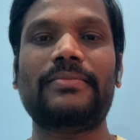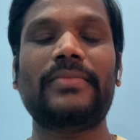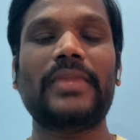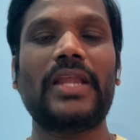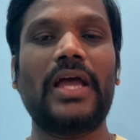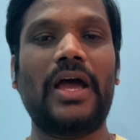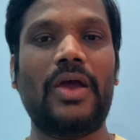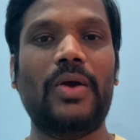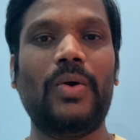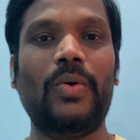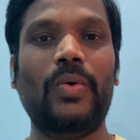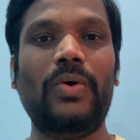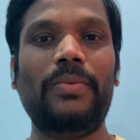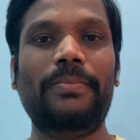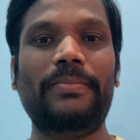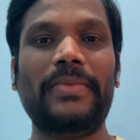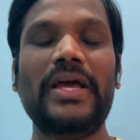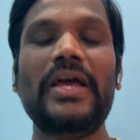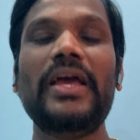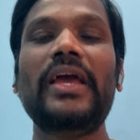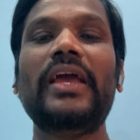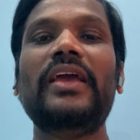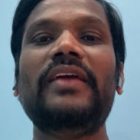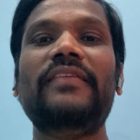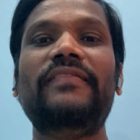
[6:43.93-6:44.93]
I hope
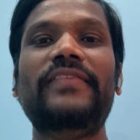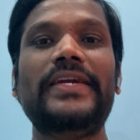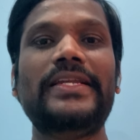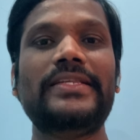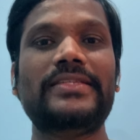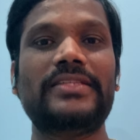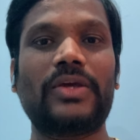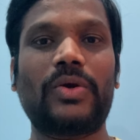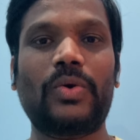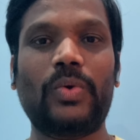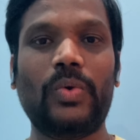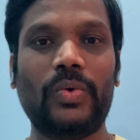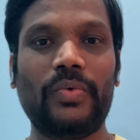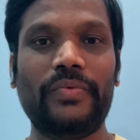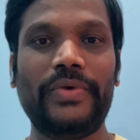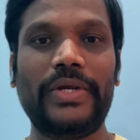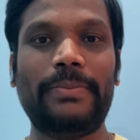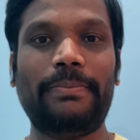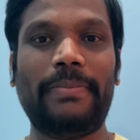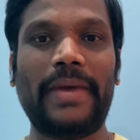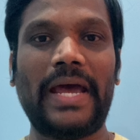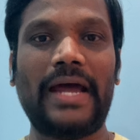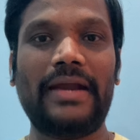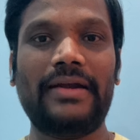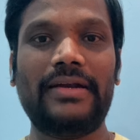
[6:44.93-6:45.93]
if it is a COVID
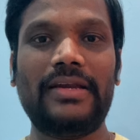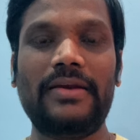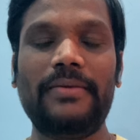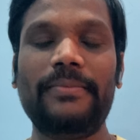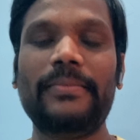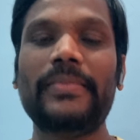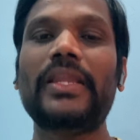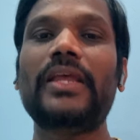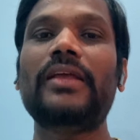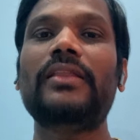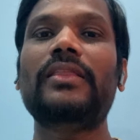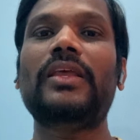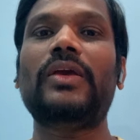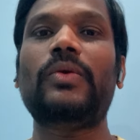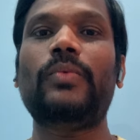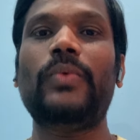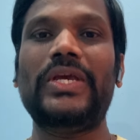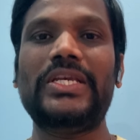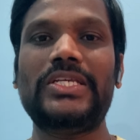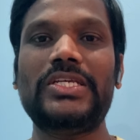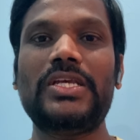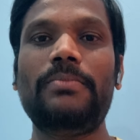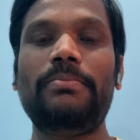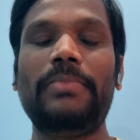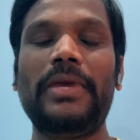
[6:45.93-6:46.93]
pattern, the
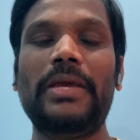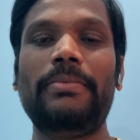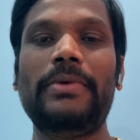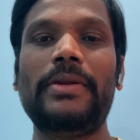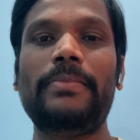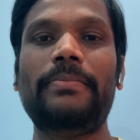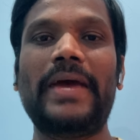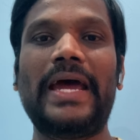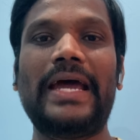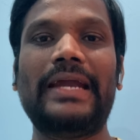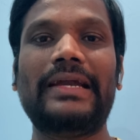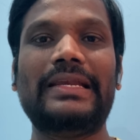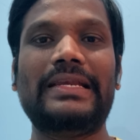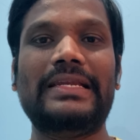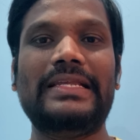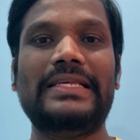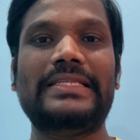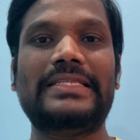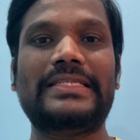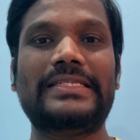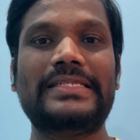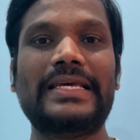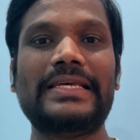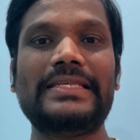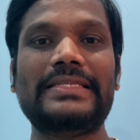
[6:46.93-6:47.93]
question paper pattern
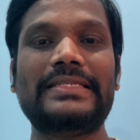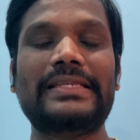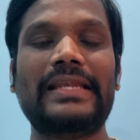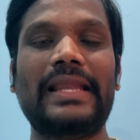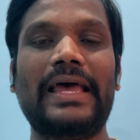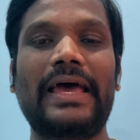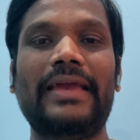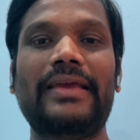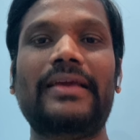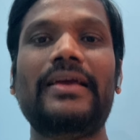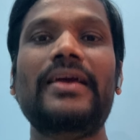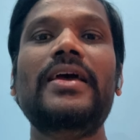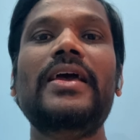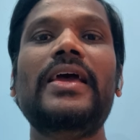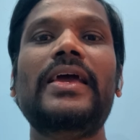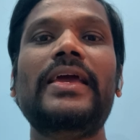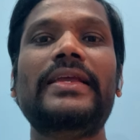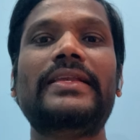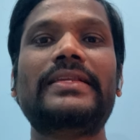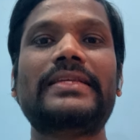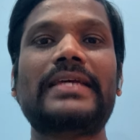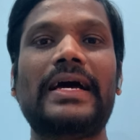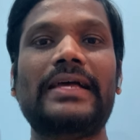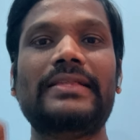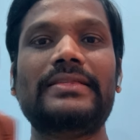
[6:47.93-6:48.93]
is just like
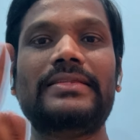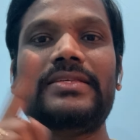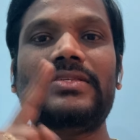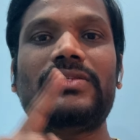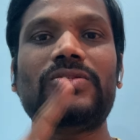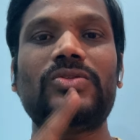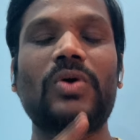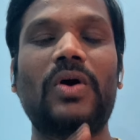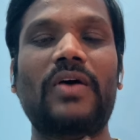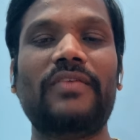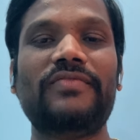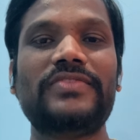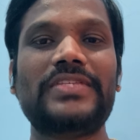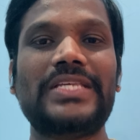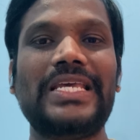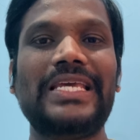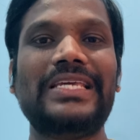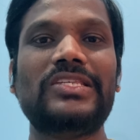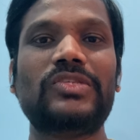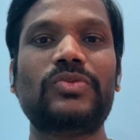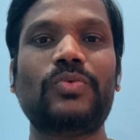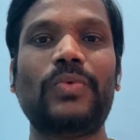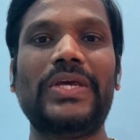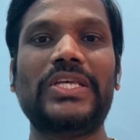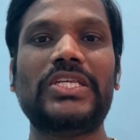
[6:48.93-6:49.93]
it consists of
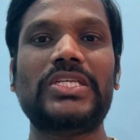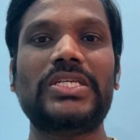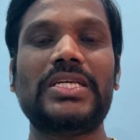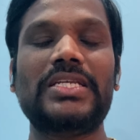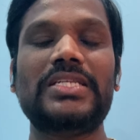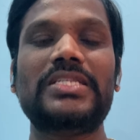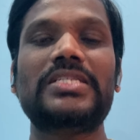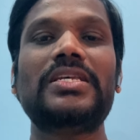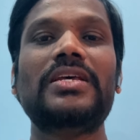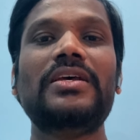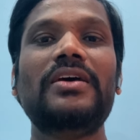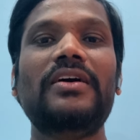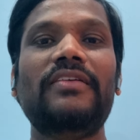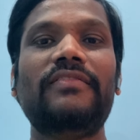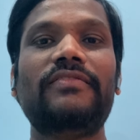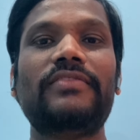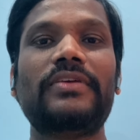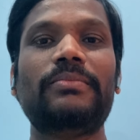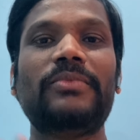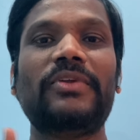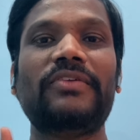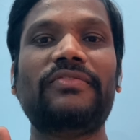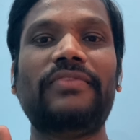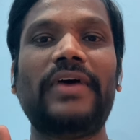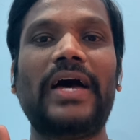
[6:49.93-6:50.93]
6 questions from
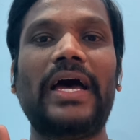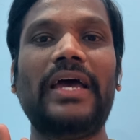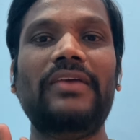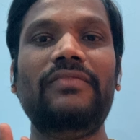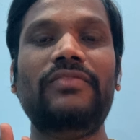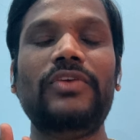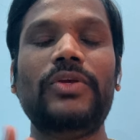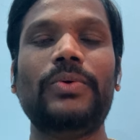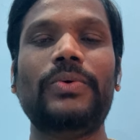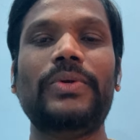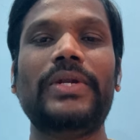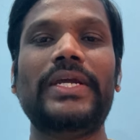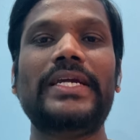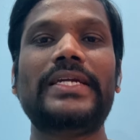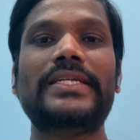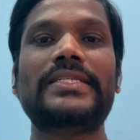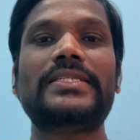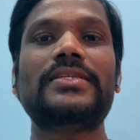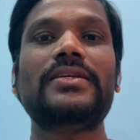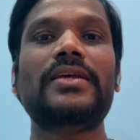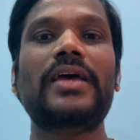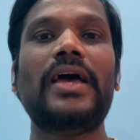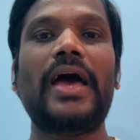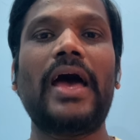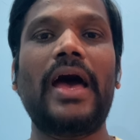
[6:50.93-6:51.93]
the 5 units
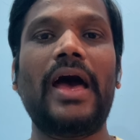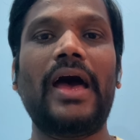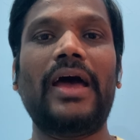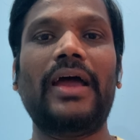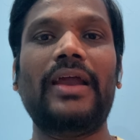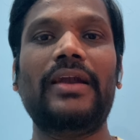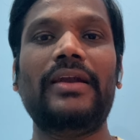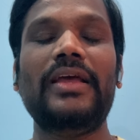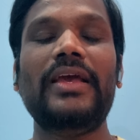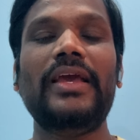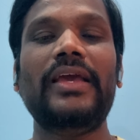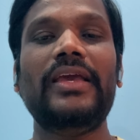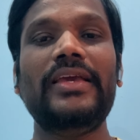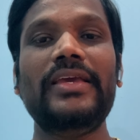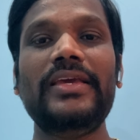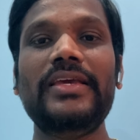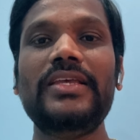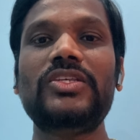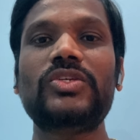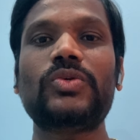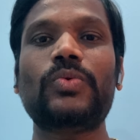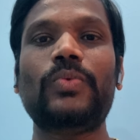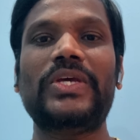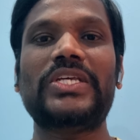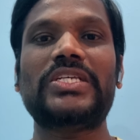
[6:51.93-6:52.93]
and
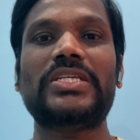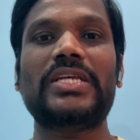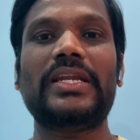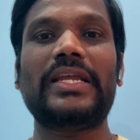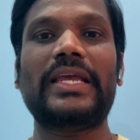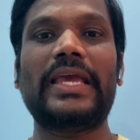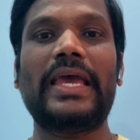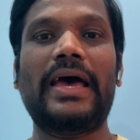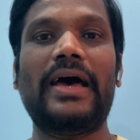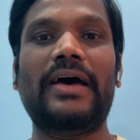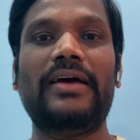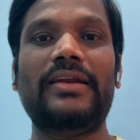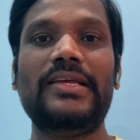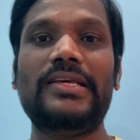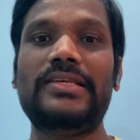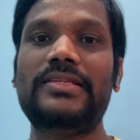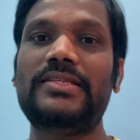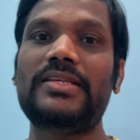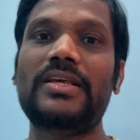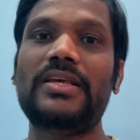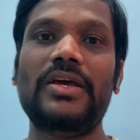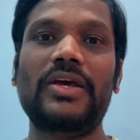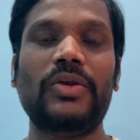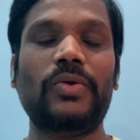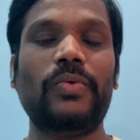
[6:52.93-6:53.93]
each question
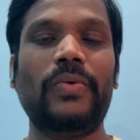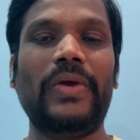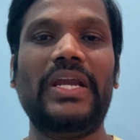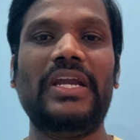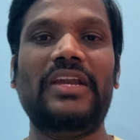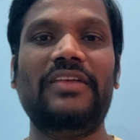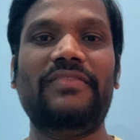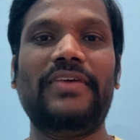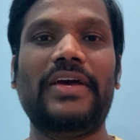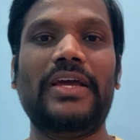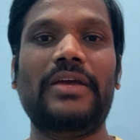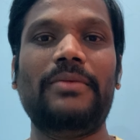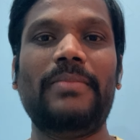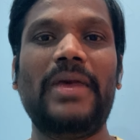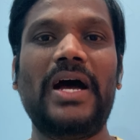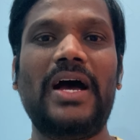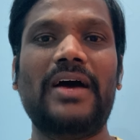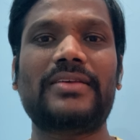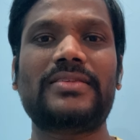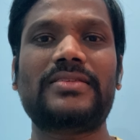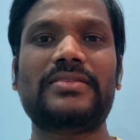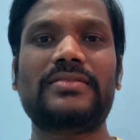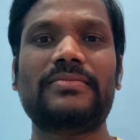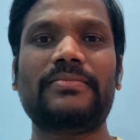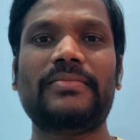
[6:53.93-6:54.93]
carries 25
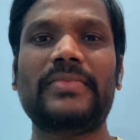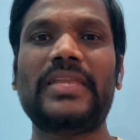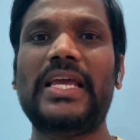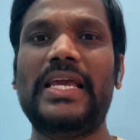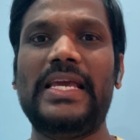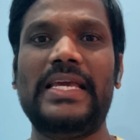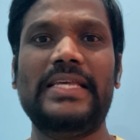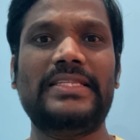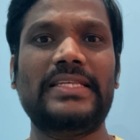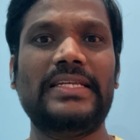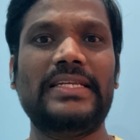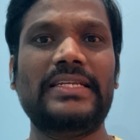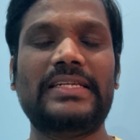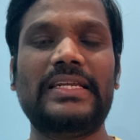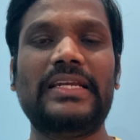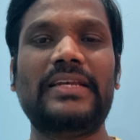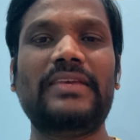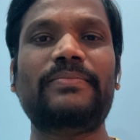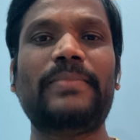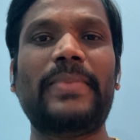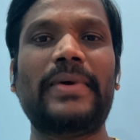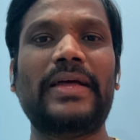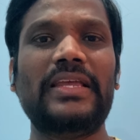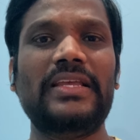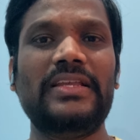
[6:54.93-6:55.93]
marks. Isn't it
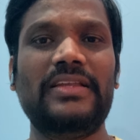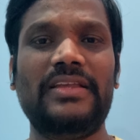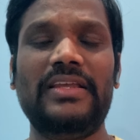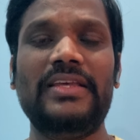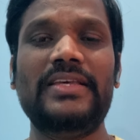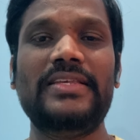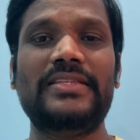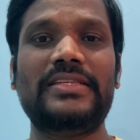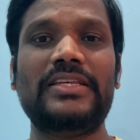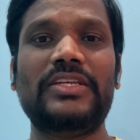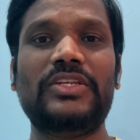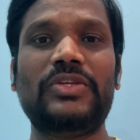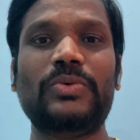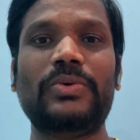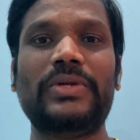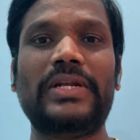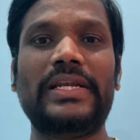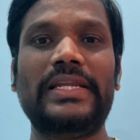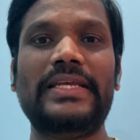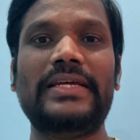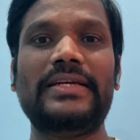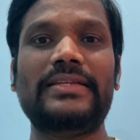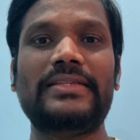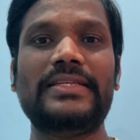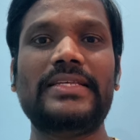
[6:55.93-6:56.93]
easy to
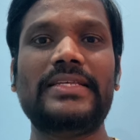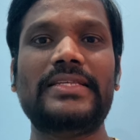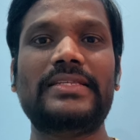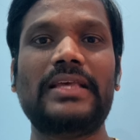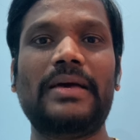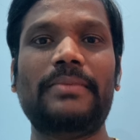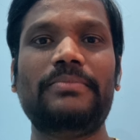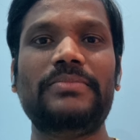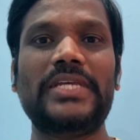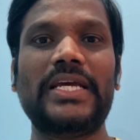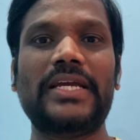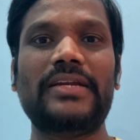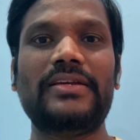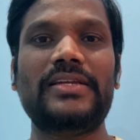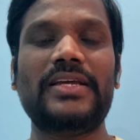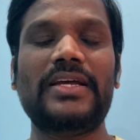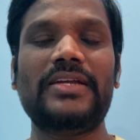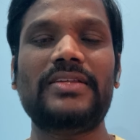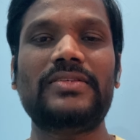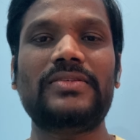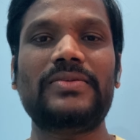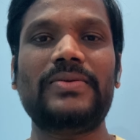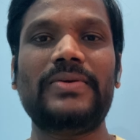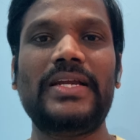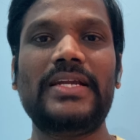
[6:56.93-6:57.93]
clear this subject, dear
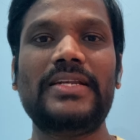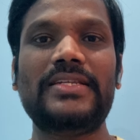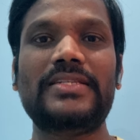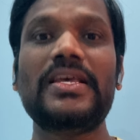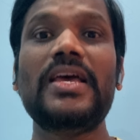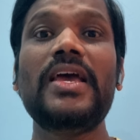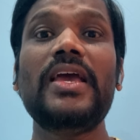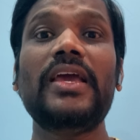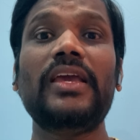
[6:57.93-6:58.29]
students?